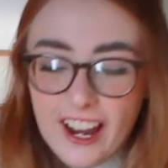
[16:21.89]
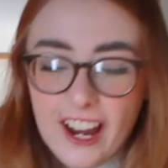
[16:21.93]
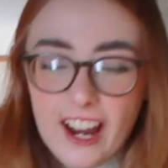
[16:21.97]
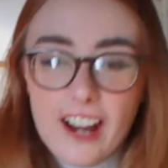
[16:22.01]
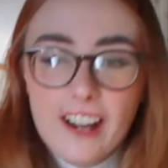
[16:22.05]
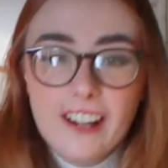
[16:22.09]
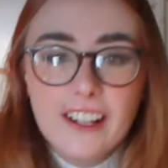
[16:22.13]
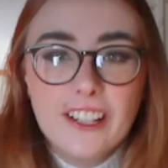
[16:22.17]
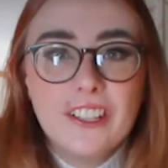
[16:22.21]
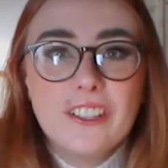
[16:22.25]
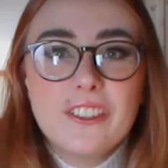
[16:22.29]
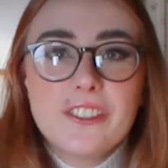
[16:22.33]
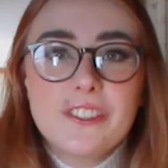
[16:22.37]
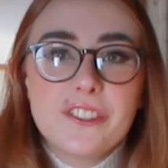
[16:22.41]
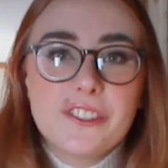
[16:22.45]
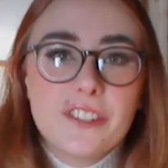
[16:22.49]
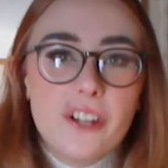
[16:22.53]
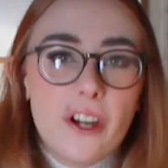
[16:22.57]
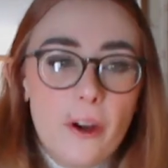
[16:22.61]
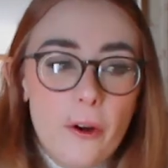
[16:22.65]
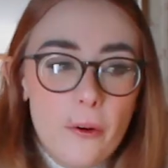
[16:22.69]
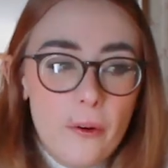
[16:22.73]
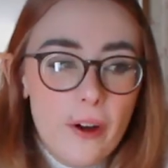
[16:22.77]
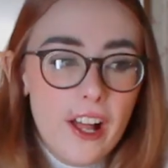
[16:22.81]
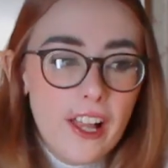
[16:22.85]
All right,
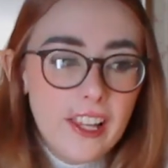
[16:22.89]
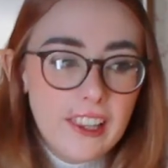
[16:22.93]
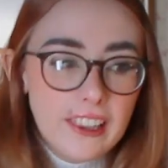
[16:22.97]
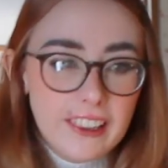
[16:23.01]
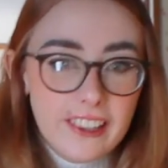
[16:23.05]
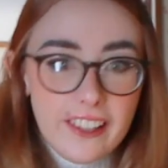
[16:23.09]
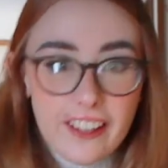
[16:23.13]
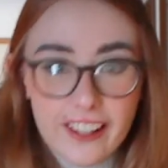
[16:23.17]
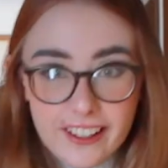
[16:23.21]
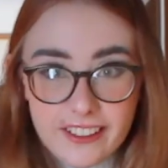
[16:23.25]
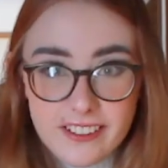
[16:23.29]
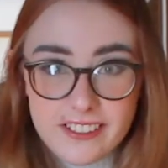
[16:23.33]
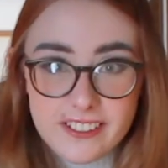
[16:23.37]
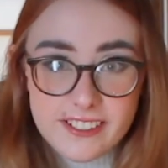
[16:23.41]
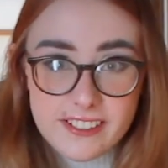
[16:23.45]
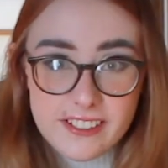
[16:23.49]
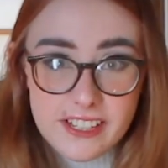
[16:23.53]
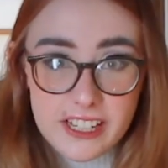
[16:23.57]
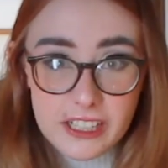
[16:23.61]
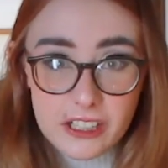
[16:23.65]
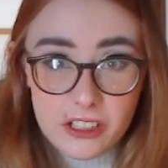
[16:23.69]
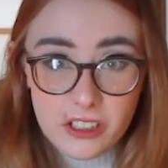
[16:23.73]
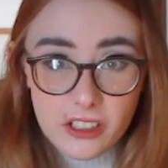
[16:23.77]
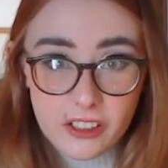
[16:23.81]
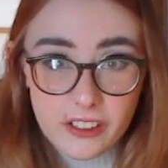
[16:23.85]
so let's
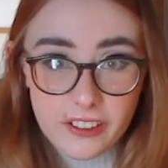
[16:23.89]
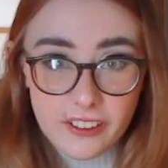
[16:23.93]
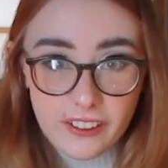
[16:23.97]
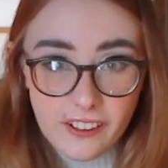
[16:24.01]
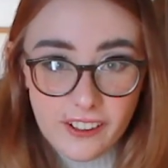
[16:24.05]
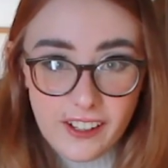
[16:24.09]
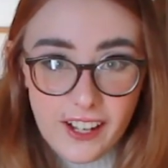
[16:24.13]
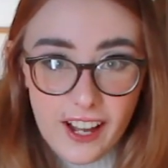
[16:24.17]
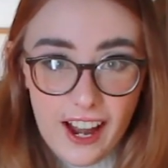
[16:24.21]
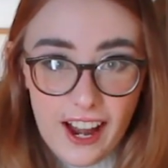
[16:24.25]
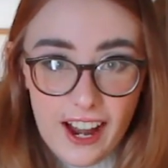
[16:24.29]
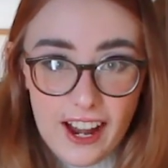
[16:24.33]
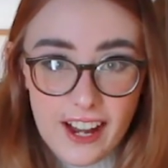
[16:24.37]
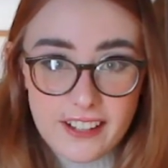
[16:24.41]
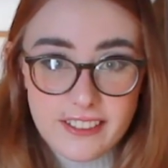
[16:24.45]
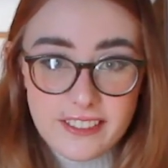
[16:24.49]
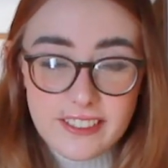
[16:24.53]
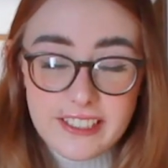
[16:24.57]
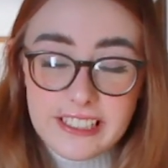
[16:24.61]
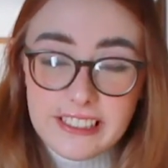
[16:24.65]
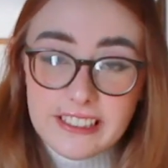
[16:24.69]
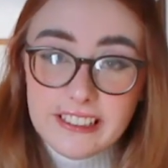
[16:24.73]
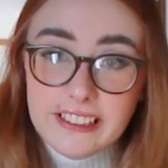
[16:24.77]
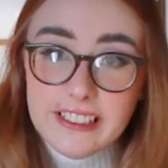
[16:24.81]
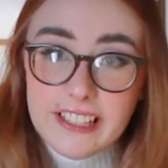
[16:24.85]
take a look at
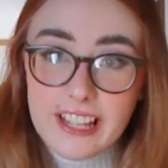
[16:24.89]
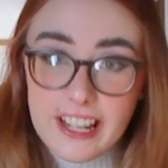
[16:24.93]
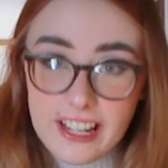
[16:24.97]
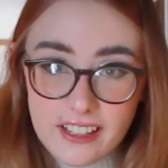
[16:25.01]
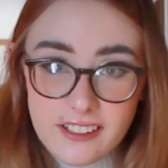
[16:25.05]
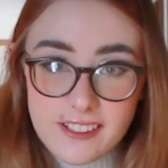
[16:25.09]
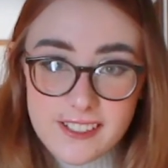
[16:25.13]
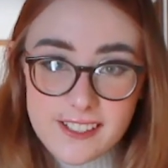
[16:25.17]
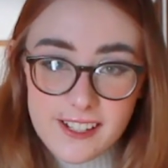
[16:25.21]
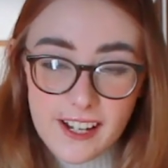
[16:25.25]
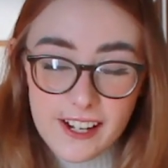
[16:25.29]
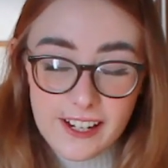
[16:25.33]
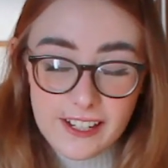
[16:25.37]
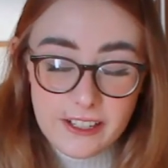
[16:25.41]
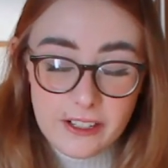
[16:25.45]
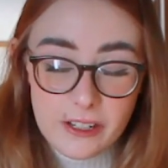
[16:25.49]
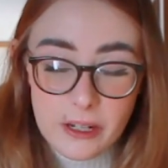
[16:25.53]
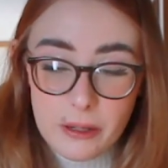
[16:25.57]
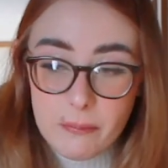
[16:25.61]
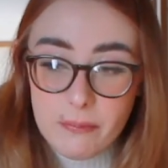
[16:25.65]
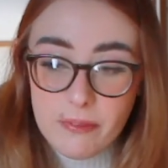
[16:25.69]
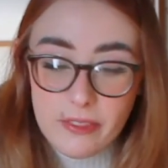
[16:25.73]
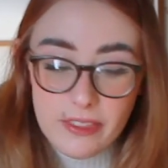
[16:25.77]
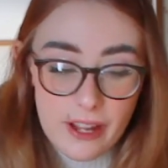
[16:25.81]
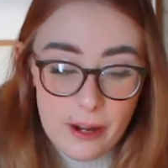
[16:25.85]
the next
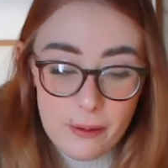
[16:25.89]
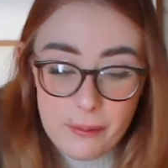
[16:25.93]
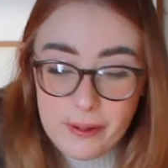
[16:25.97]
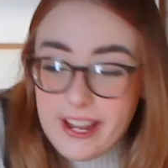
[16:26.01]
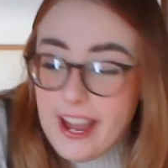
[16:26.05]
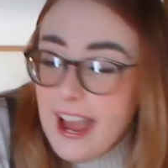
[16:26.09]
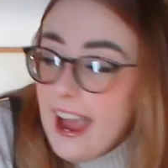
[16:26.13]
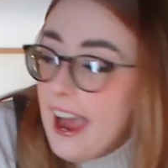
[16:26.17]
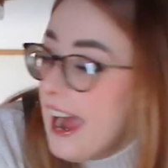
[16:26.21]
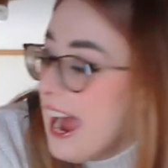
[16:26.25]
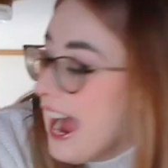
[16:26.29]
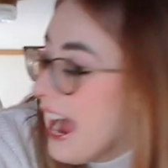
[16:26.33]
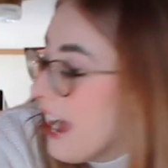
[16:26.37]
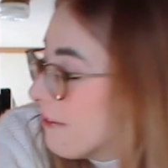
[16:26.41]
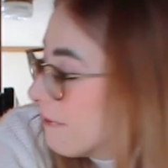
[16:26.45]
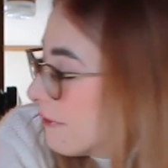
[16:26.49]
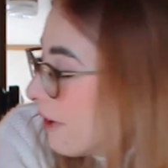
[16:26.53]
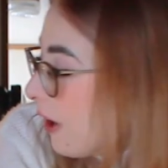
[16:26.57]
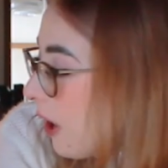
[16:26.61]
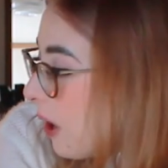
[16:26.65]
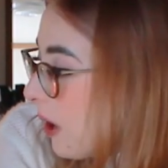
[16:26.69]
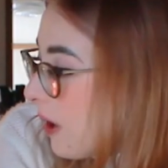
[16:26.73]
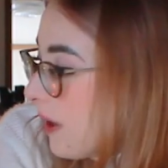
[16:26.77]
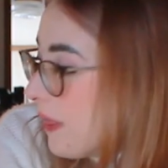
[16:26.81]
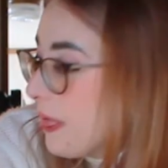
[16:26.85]
item that we have
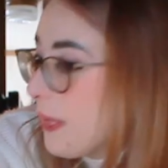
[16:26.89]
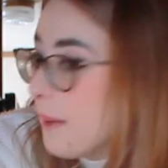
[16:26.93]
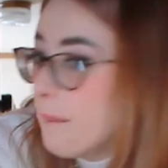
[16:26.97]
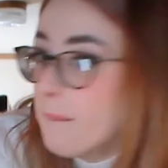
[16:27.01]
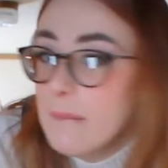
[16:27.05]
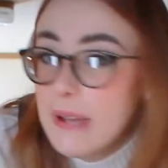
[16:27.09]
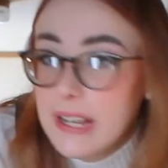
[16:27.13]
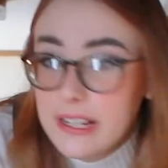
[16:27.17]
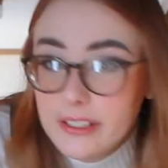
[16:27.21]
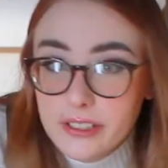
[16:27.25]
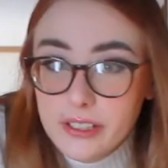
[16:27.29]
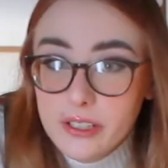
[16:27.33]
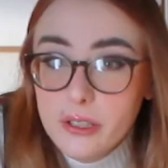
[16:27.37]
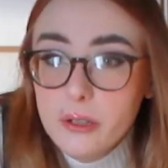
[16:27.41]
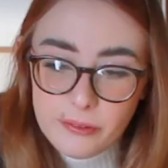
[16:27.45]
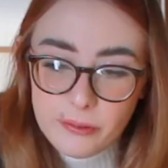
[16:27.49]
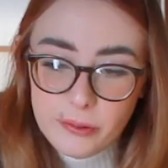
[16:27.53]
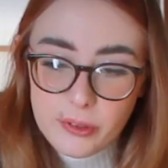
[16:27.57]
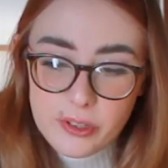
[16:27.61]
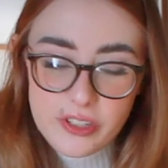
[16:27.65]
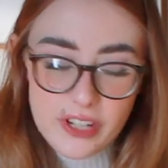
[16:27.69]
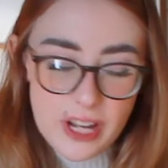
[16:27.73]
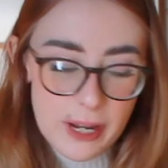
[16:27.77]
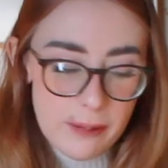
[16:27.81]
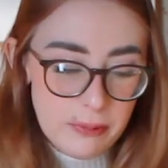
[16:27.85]
on the menu,
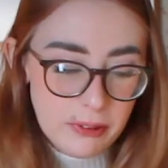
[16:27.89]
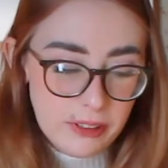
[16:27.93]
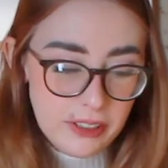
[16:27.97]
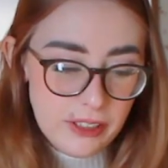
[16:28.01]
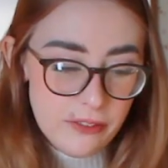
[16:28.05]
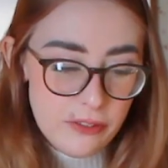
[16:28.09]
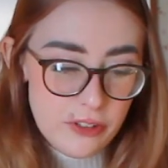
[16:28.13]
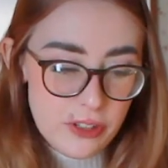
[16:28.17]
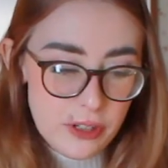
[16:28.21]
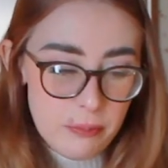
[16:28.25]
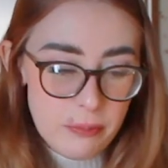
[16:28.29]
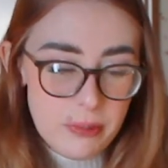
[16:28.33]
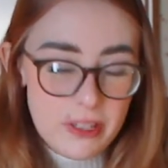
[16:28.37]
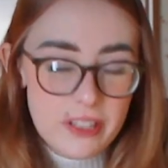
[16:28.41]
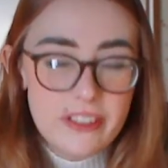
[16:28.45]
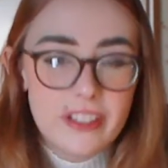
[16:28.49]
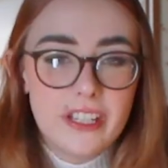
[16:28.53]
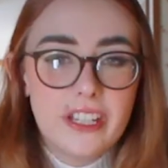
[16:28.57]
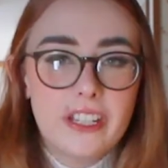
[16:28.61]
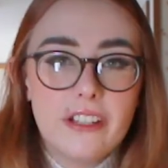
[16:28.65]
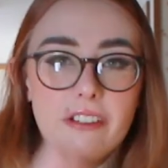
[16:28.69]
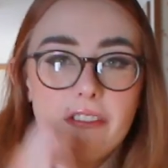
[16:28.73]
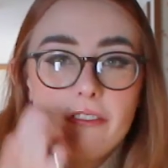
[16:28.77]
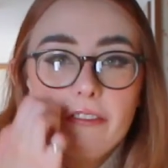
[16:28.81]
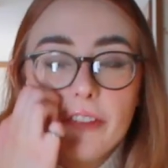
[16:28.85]
which I believe should be
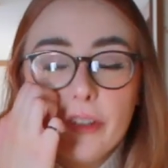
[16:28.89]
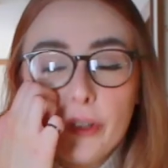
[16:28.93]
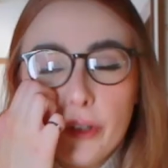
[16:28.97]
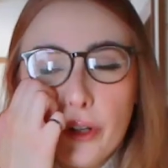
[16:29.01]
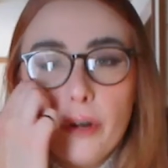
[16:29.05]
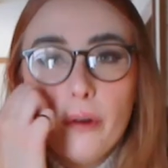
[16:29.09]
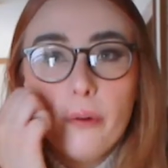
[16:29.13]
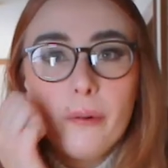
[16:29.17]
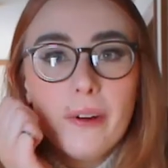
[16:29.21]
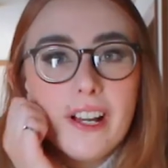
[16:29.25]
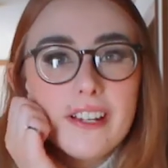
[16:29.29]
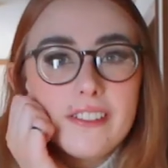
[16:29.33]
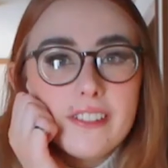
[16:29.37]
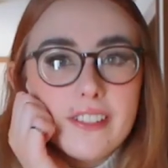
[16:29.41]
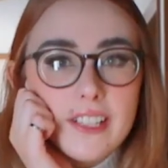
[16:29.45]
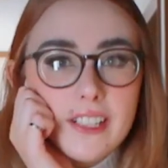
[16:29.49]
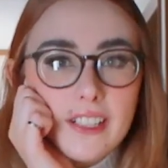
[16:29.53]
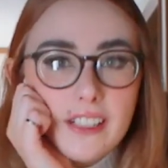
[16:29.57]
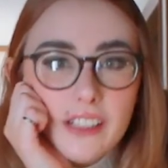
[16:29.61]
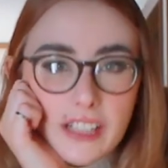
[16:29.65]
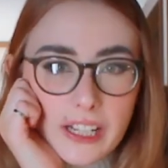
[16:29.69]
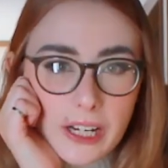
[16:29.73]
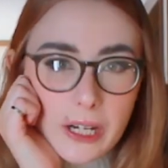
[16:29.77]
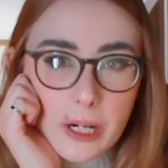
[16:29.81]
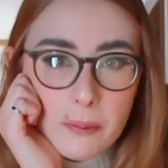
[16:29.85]
the Virgo
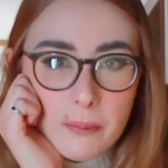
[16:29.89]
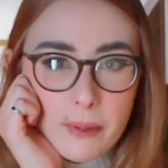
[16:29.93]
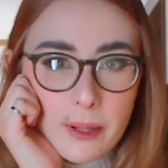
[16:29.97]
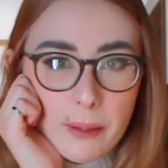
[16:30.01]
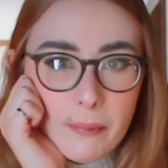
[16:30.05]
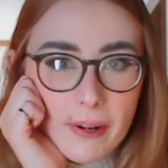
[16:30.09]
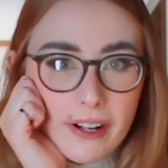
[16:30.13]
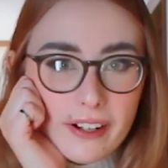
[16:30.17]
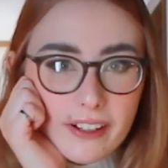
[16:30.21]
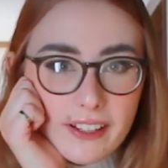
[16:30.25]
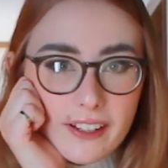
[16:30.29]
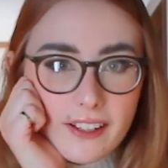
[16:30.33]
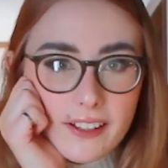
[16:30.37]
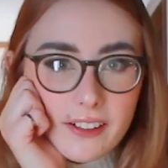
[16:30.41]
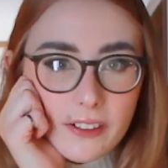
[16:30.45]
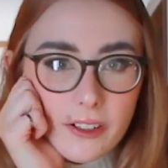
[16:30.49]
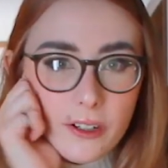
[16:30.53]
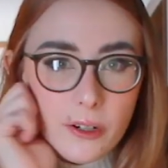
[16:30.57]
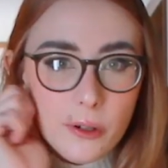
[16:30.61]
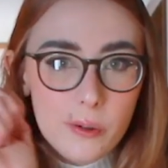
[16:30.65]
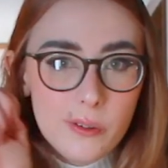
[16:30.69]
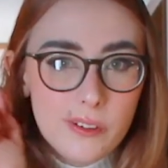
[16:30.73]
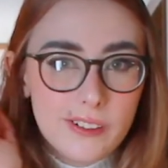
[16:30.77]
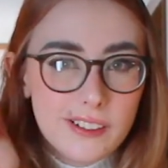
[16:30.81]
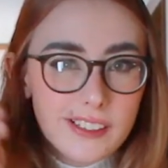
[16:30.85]
Rising Caramel Macchiato.